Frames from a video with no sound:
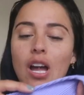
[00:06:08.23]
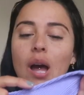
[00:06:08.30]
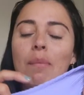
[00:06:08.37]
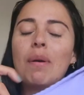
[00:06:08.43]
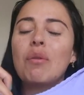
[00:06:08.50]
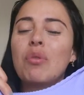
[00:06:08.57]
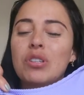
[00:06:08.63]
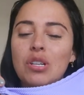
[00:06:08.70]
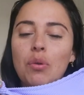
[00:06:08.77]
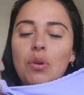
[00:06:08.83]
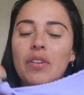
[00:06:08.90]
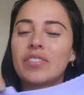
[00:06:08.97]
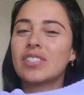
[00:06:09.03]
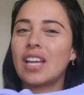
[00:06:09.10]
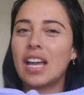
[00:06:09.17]
top I wish I
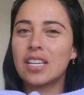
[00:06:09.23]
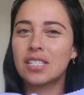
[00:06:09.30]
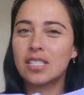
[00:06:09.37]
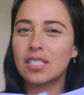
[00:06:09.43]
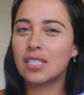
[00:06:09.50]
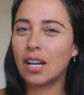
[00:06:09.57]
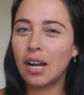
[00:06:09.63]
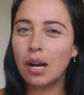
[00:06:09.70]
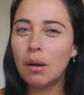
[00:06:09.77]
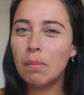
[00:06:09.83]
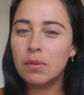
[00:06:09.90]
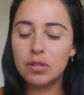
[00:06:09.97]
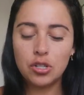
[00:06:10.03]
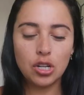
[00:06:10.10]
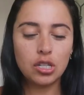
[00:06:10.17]
would have sized
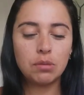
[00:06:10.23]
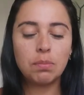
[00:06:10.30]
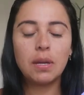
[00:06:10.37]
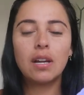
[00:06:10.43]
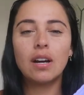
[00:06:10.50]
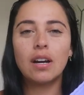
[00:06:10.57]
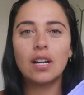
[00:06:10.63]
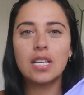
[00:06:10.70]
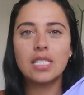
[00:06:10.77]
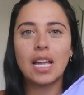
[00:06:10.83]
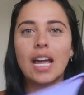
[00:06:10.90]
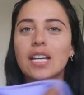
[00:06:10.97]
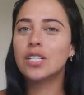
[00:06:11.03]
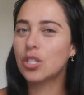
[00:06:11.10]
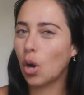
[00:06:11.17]
up, just because
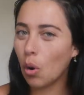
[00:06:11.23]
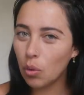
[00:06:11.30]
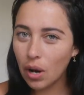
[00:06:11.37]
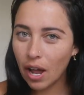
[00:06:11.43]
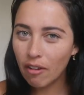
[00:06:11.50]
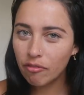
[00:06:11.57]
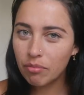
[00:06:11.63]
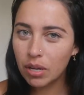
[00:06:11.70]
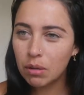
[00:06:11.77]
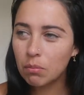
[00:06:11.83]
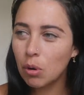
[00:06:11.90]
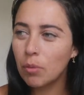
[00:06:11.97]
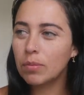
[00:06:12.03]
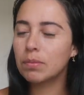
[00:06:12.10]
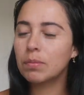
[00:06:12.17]
I don't have big
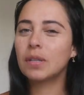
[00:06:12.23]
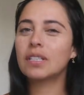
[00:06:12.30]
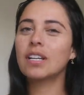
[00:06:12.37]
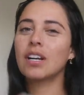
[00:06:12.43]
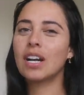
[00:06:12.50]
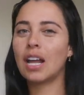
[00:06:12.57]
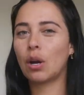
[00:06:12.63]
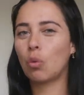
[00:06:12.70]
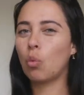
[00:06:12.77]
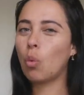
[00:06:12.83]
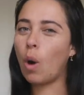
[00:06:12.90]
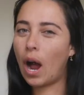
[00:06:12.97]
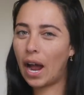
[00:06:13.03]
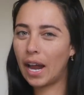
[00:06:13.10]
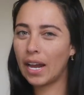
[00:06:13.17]
boobs, but they're like
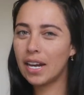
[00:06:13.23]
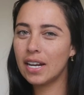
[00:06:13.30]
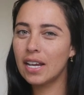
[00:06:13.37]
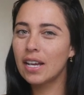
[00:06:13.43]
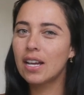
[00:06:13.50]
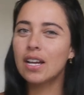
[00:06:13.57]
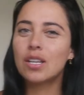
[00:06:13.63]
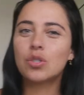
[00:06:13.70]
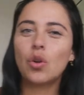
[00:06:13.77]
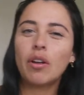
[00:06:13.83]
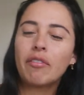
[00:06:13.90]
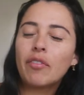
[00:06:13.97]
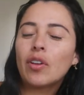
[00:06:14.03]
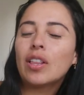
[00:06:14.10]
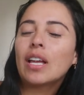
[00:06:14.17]
wide, so
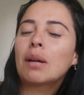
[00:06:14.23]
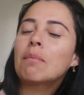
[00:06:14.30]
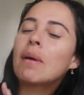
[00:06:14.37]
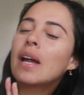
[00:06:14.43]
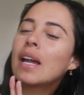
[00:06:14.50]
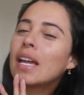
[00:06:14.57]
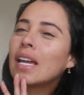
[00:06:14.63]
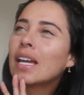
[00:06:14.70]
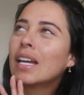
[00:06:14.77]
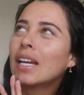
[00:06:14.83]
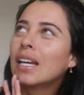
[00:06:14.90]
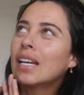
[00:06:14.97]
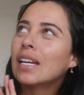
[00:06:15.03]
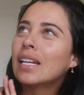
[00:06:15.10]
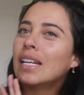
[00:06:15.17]
I feel like my
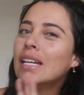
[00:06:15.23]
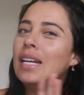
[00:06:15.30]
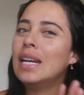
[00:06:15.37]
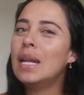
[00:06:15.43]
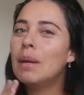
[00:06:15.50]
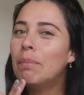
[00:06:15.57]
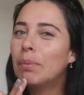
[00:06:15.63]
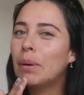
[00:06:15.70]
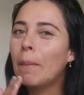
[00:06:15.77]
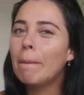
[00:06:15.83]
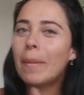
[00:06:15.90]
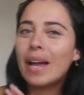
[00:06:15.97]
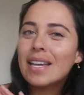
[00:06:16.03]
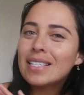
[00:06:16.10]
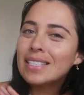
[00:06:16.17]
nip
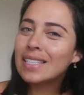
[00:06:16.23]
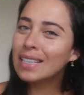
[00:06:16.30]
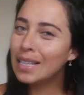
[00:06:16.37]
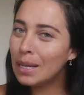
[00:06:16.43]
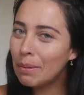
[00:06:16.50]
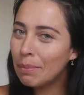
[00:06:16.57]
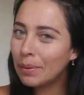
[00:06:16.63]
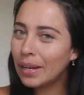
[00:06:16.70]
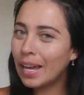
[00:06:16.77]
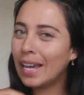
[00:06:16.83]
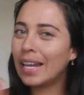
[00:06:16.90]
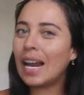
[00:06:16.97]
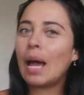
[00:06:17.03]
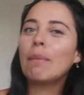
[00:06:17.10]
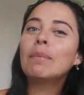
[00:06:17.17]
might slip,
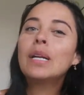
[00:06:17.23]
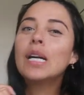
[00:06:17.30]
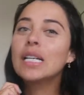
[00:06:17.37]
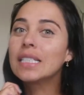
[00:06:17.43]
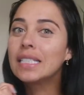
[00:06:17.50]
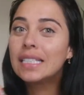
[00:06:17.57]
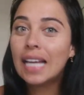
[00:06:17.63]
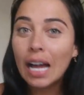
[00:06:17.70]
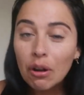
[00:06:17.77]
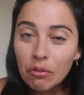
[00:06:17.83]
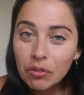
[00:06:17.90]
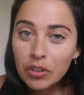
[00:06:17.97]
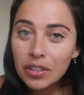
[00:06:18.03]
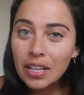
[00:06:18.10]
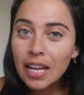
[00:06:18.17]
and I'm not down
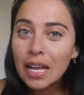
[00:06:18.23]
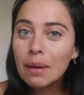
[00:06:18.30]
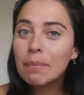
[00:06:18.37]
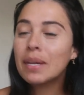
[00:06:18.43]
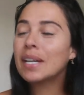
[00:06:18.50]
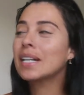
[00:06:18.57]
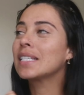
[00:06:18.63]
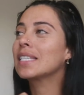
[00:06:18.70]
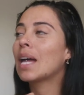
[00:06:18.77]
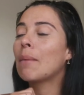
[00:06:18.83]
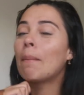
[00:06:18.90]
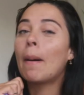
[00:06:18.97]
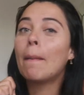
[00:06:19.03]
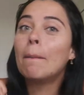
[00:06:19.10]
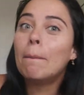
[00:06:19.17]
for that because
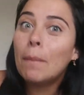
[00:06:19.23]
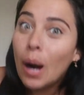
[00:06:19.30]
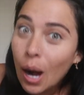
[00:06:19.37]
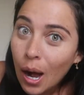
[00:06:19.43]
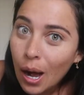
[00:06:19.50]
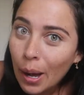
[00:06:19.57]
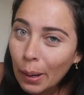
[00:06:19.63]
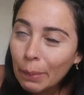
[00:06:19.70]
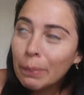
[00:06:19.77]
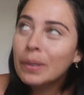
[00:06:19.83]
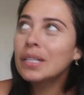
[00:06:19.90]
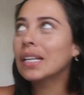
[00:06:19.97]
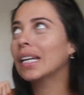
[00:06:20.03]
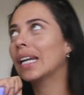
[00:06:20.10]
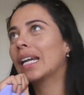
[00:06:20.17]
I'm a
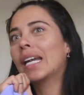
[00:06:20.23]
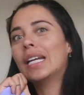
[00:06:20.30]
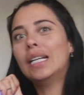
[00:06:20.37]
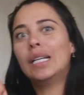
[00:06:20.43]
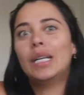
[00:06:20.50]
mom, and